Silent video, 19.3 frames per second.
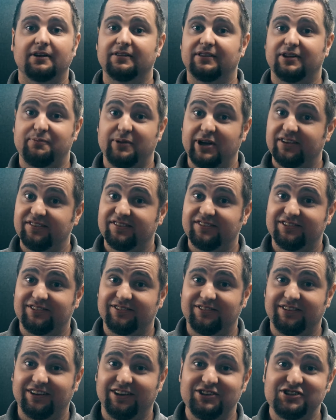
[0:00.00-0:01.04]
The
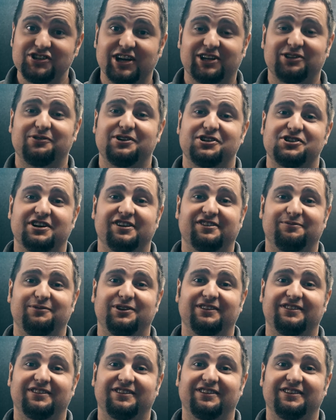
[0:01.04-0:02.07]
best injector
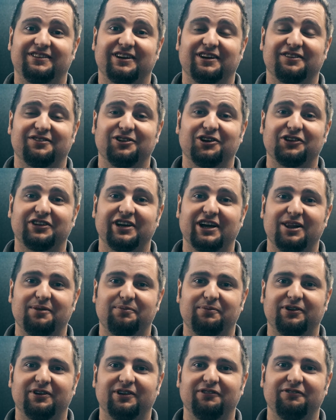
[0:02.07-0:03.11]
adjustment does not
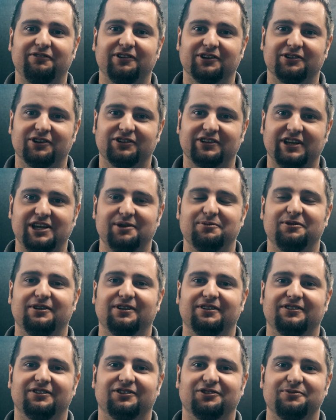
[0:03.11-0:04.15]
help if you are not
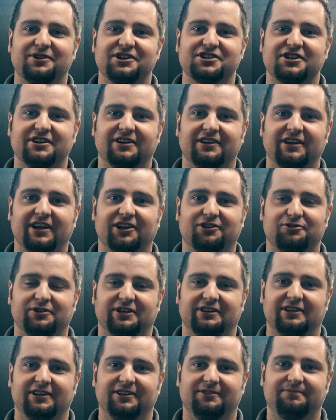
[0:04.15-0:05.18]
able to measure
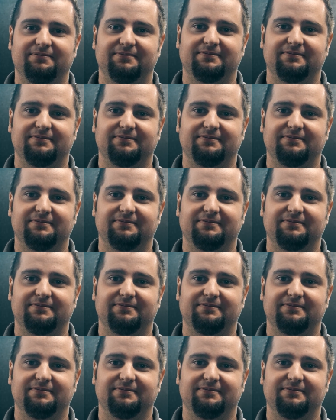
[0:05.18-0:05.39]
accurately.